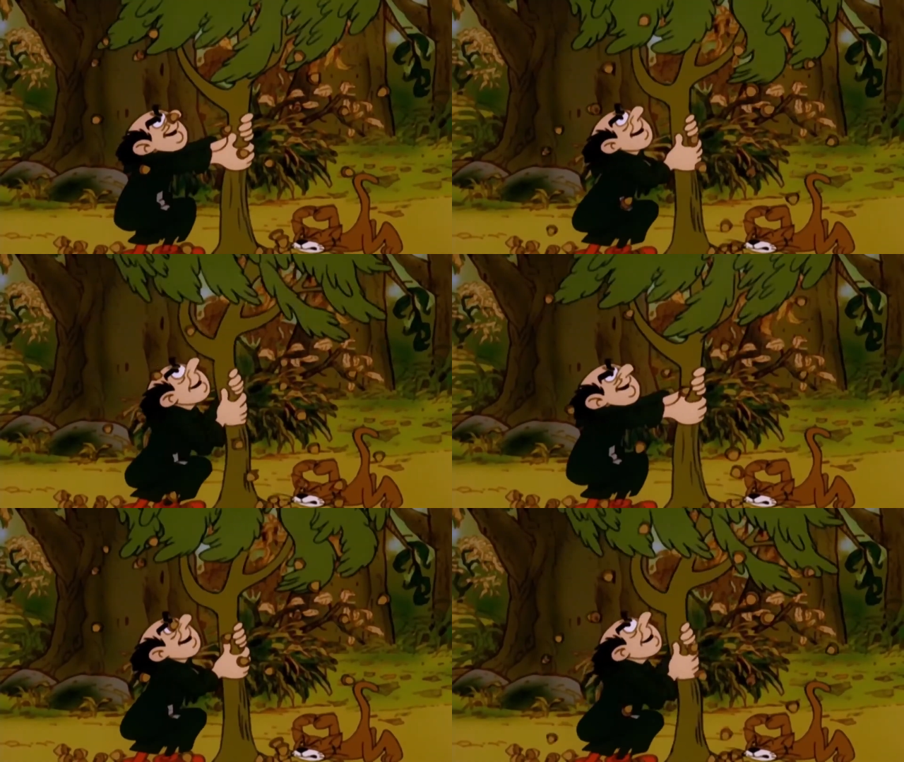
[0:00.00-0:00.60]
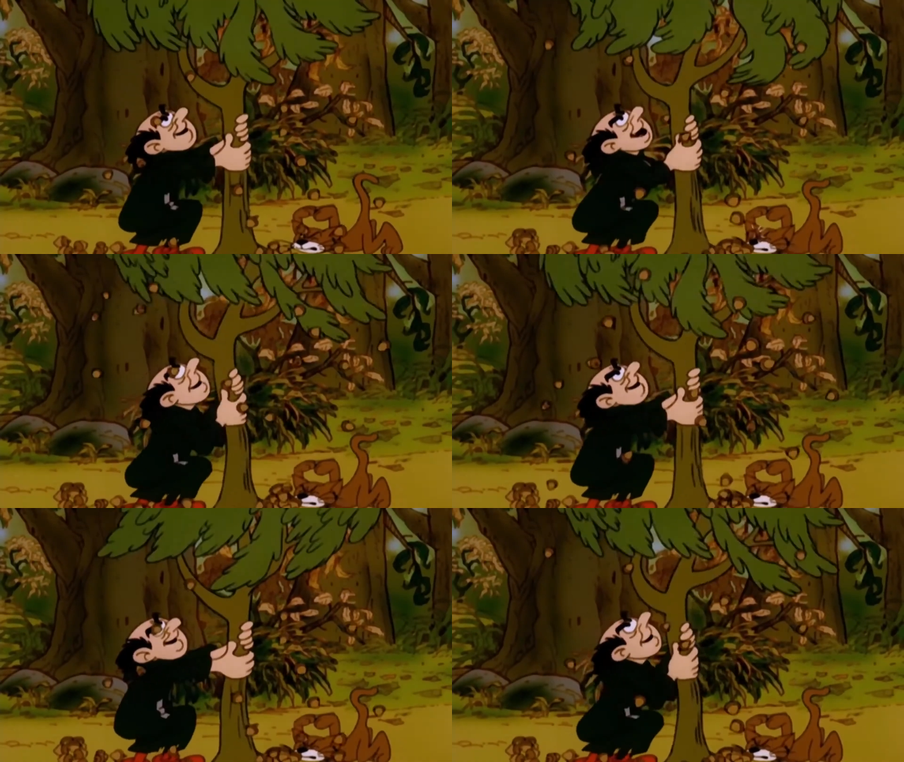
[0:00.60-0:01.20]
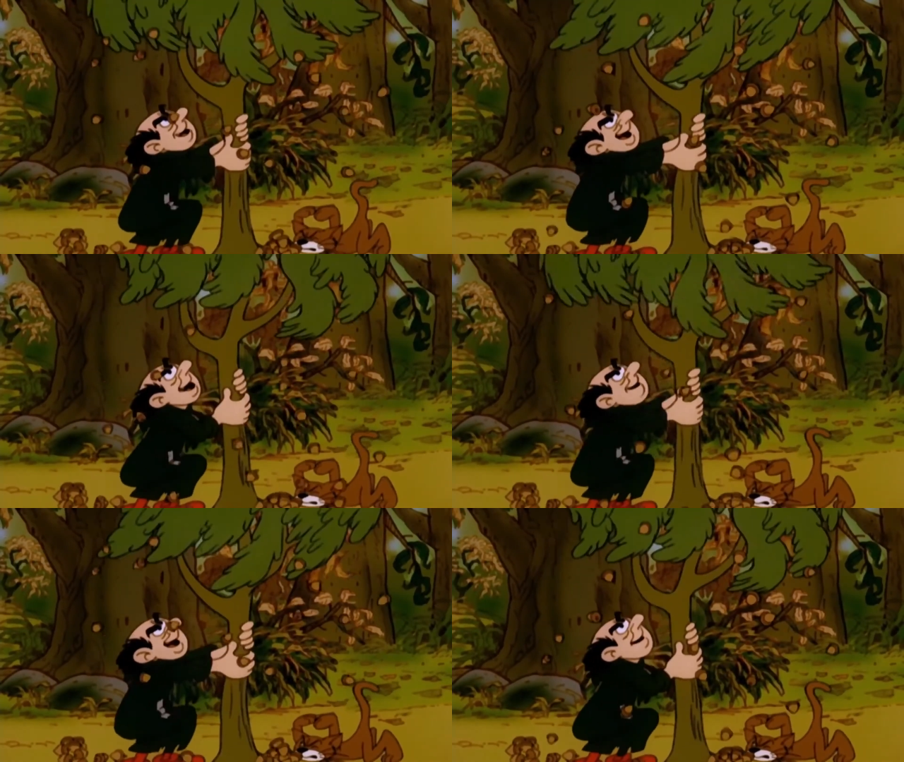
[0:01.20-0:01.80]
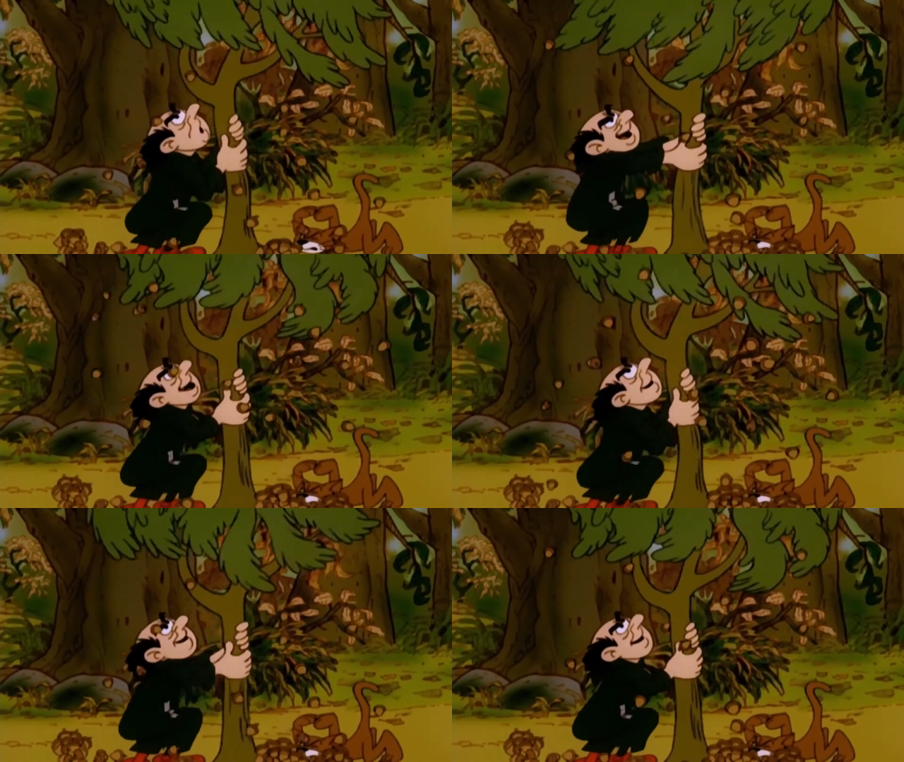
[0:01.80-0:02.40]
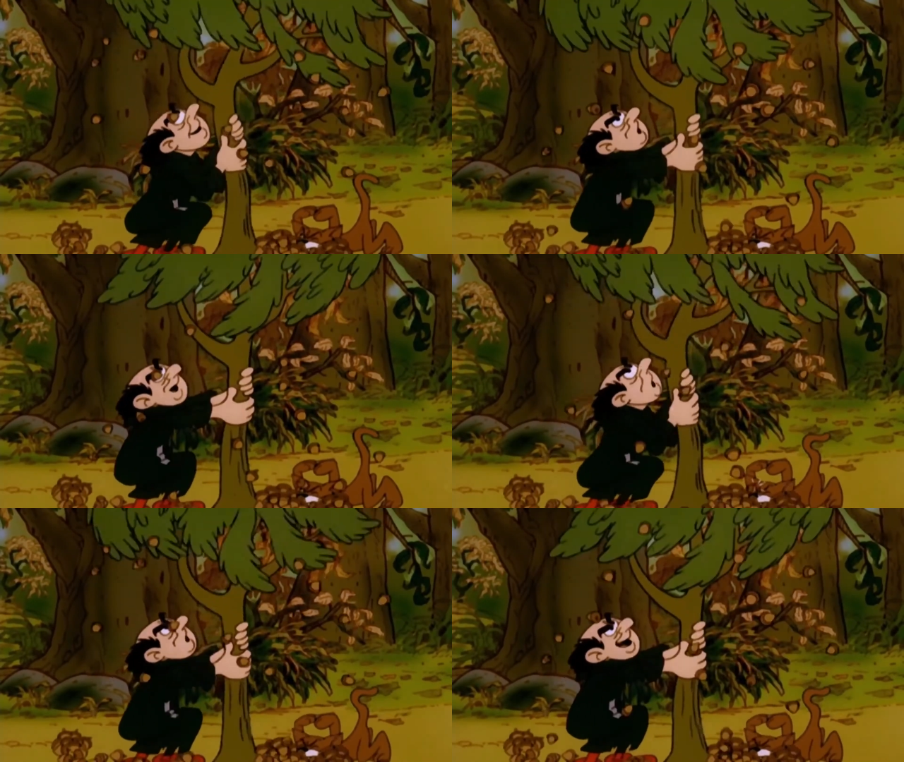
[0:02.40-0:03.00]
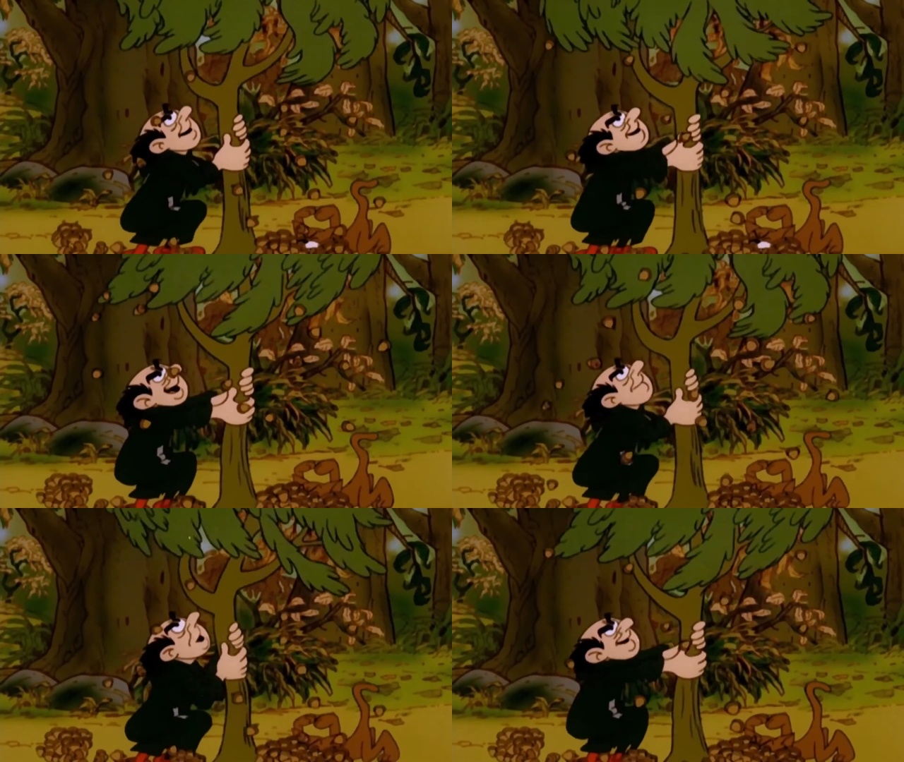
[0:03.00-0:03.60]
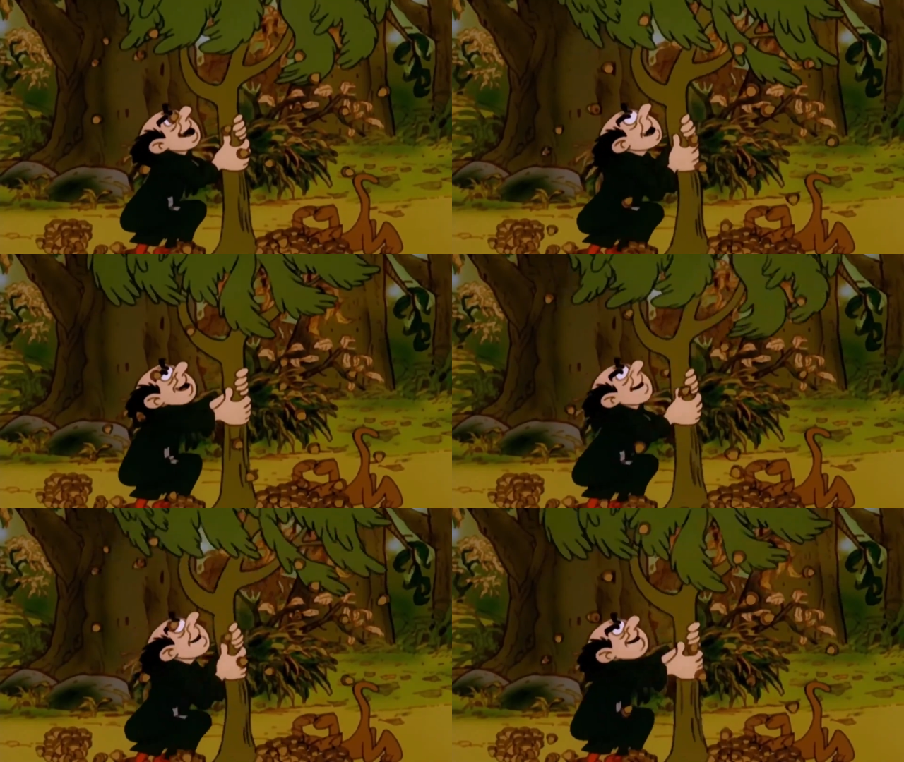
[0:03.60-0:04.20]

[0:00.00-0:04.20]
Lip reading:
No face is visible, so there are no lips to read.